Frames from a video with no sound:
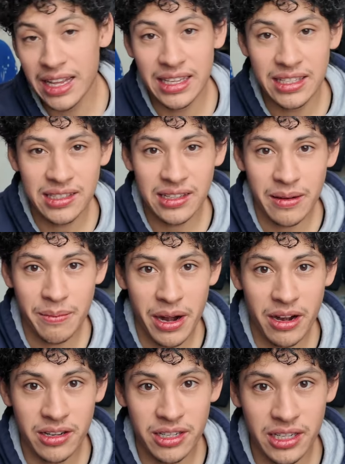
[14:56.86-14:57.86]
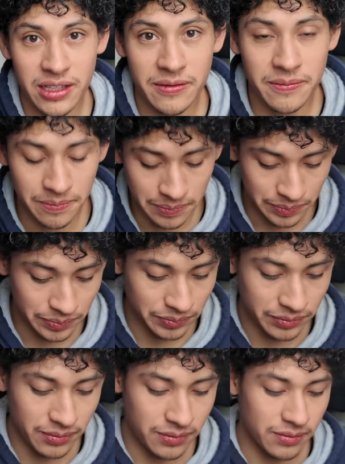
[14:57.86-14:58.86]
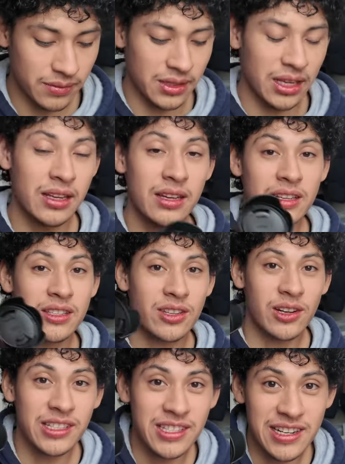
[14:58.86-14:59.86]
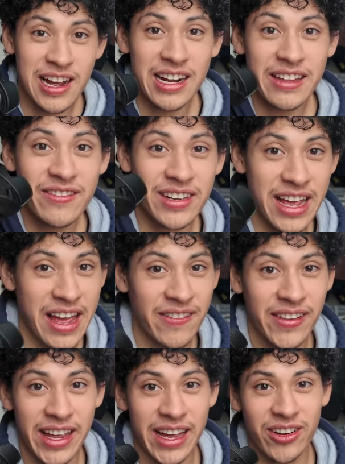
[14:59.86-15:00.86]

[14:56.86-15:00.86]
as comparison. So it's not even heavy